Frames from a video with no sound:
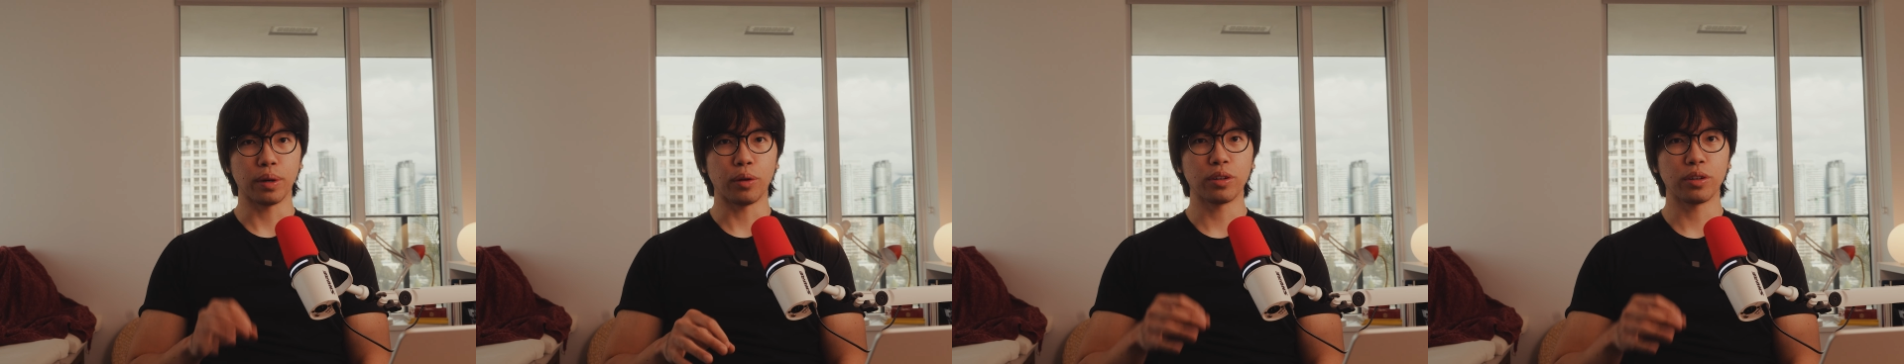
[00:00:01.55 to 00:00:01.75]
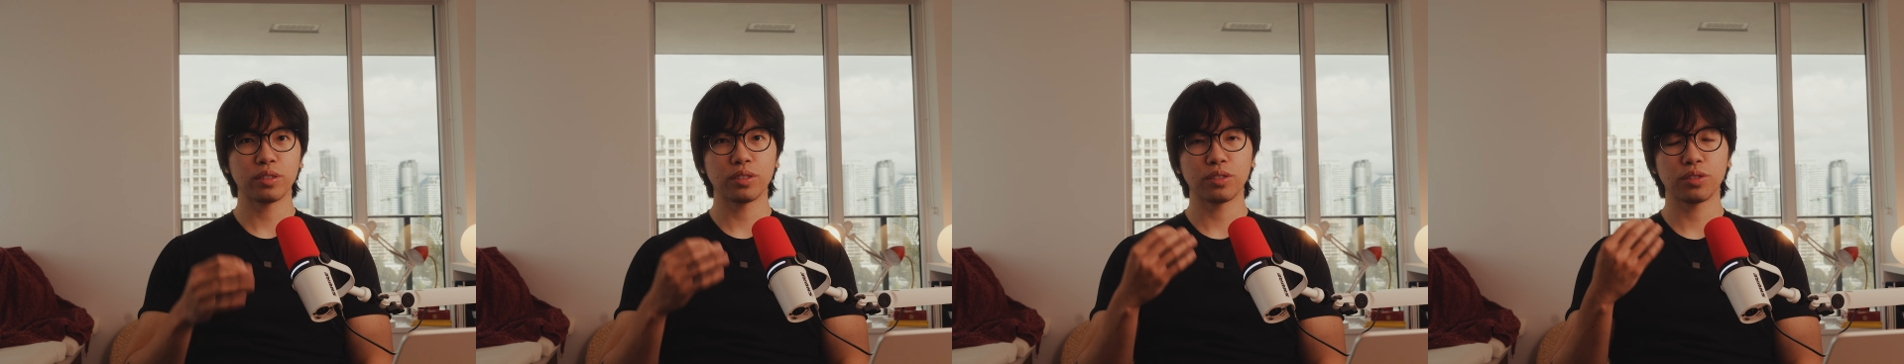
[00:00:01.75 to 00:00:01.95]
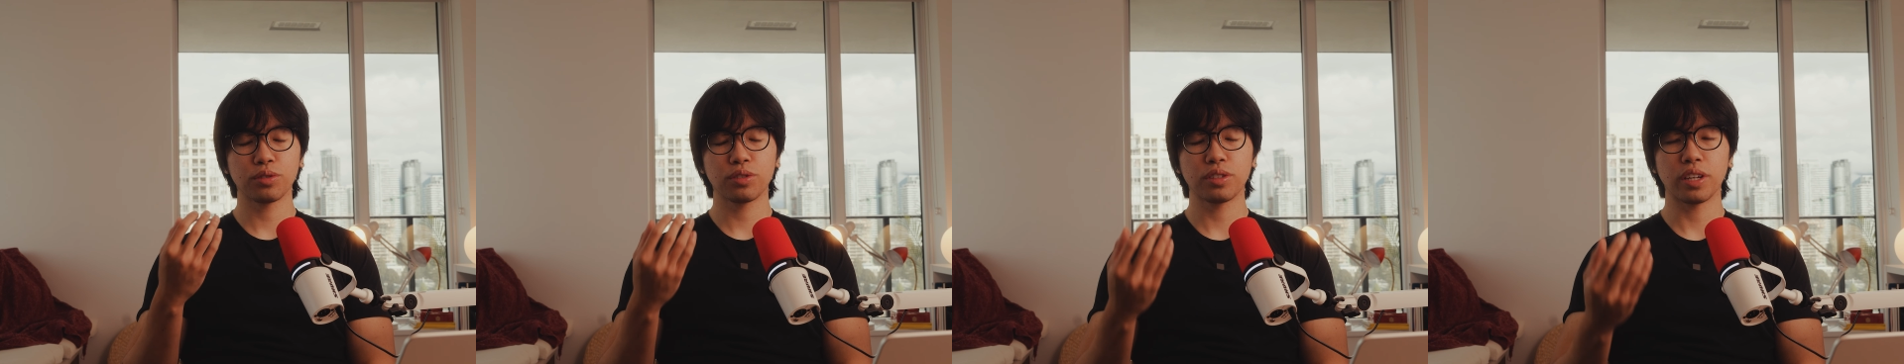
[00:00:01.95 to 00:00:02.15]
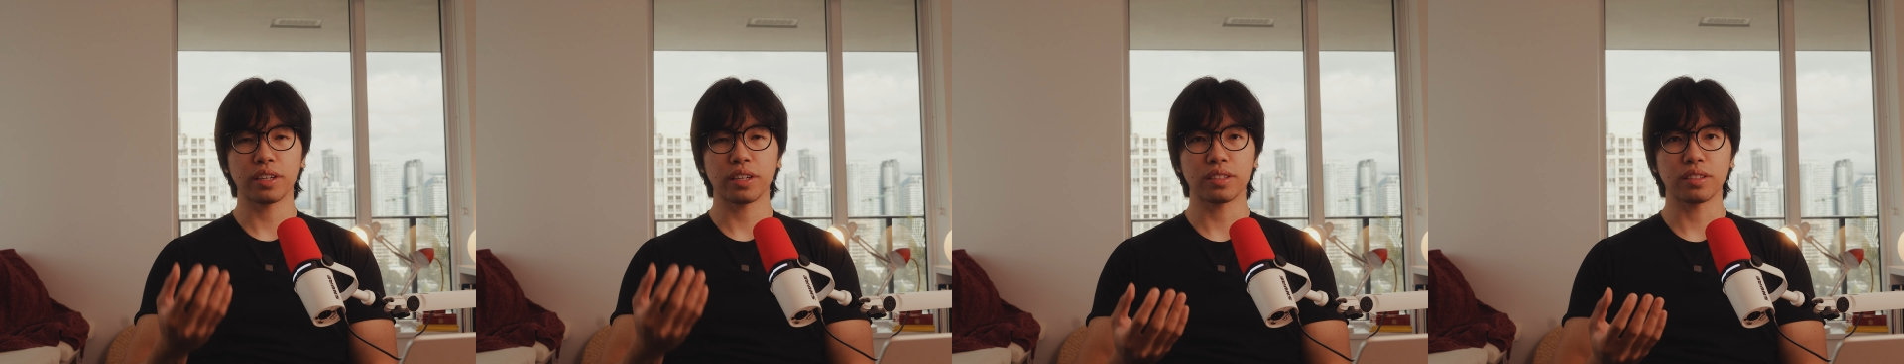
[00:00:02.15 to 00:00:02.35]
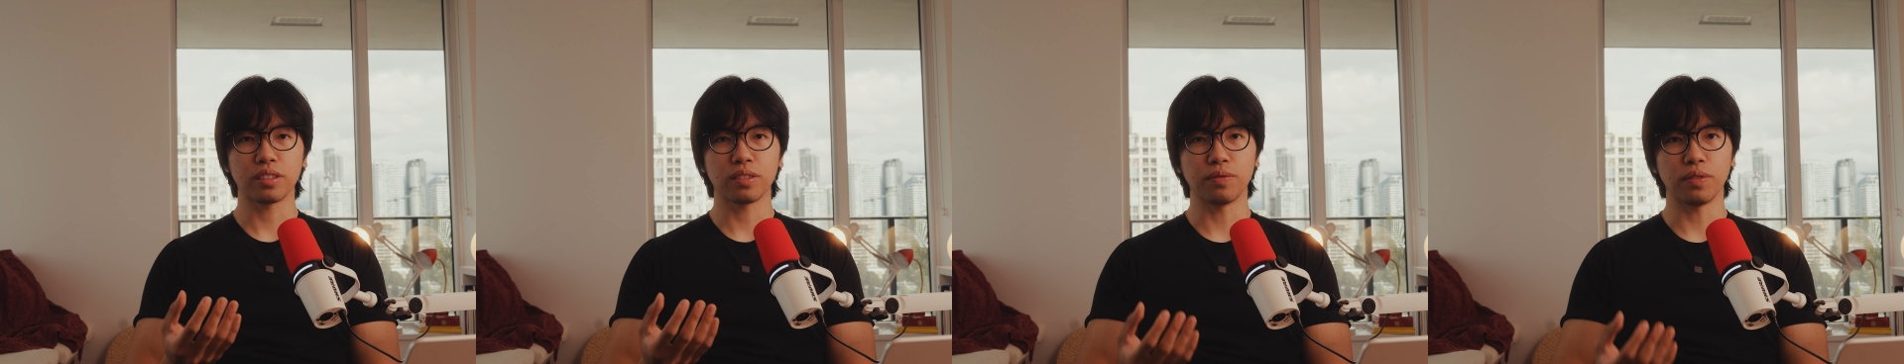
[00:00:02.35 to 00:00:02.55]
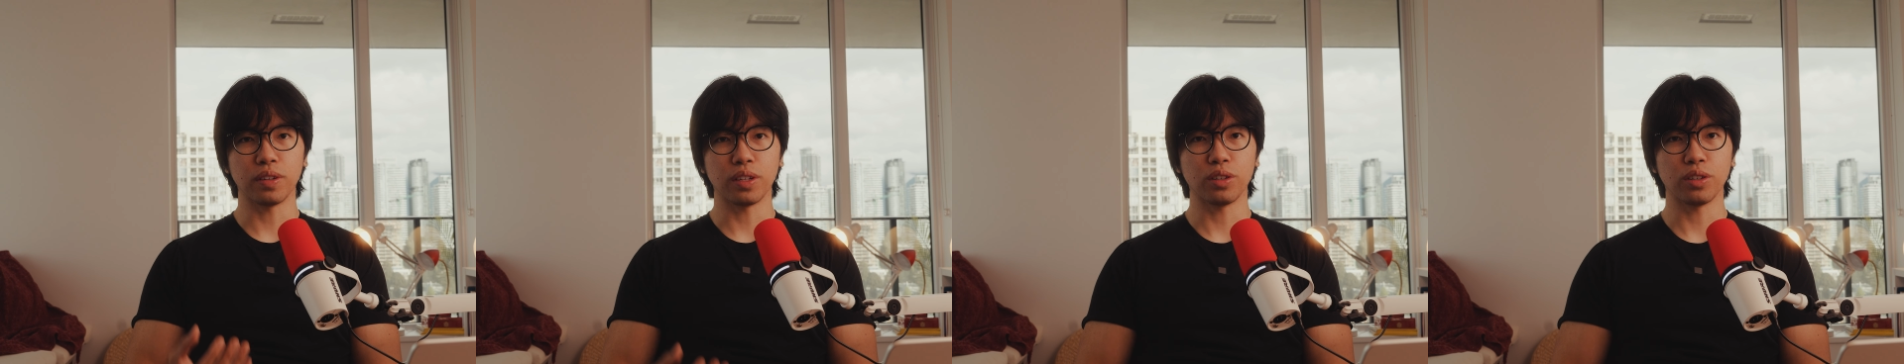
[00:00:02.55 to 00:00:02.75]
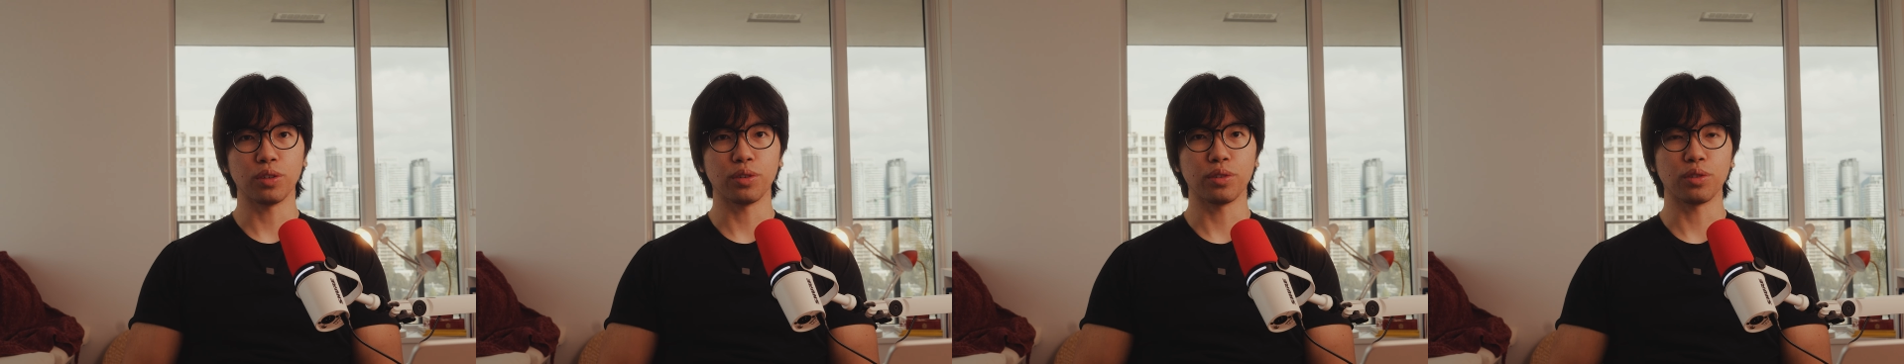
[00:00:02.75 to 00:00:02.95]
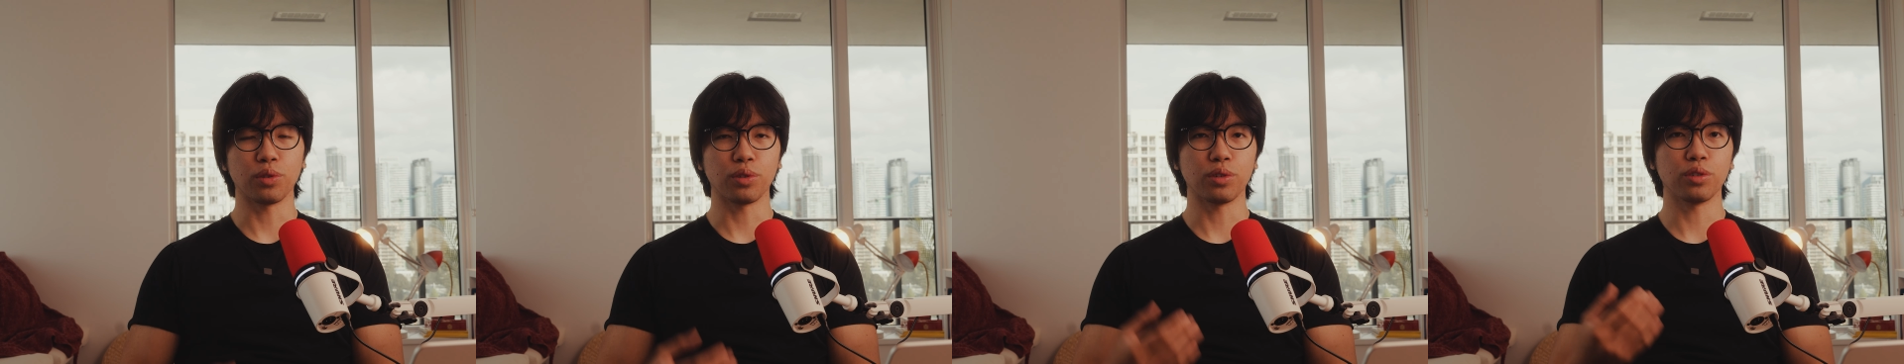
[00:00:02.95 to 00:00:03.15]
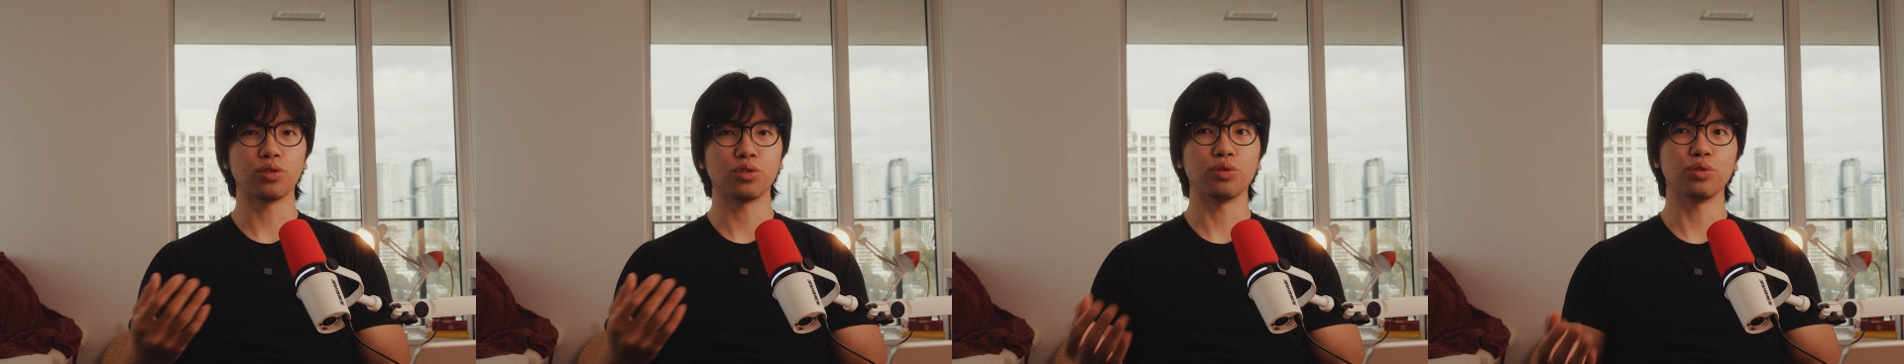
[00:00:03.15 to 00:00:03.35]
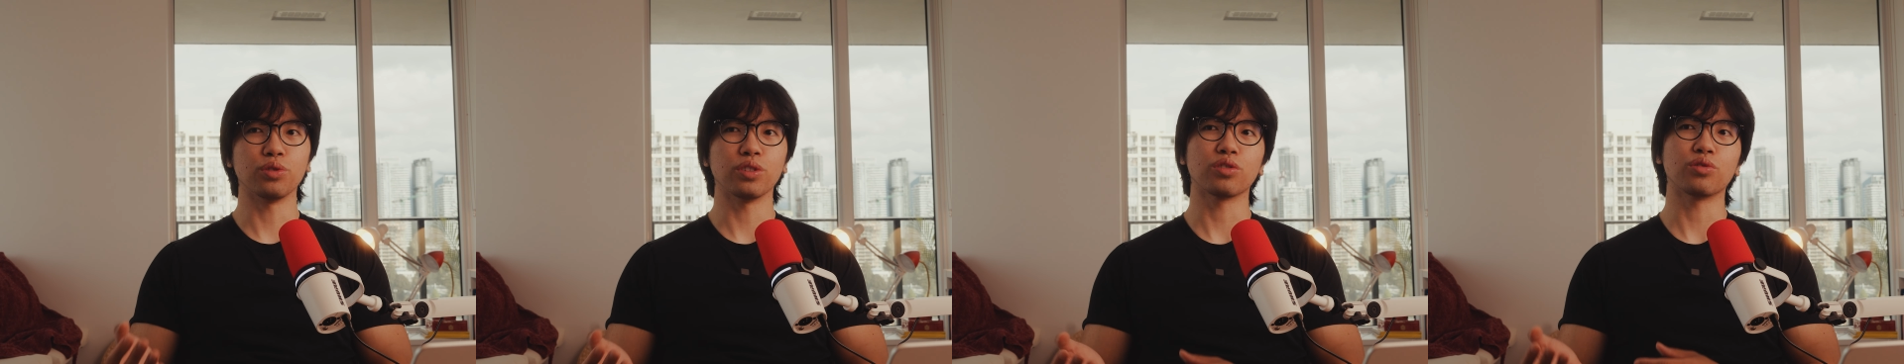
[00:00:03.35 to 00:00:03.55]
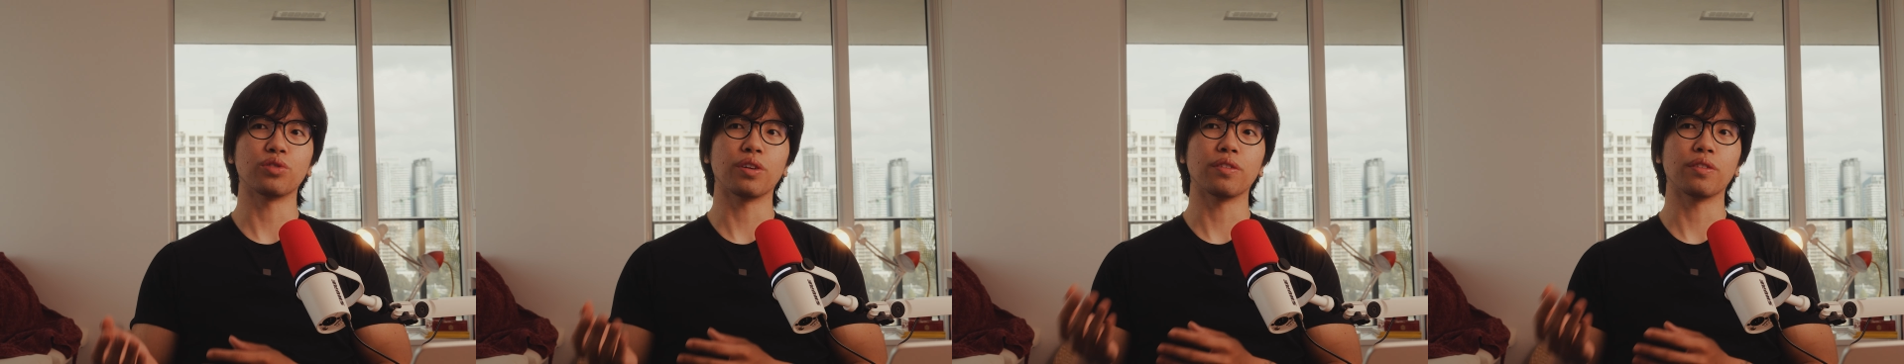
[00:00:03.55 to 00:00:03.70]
I wanted to take this video in order to just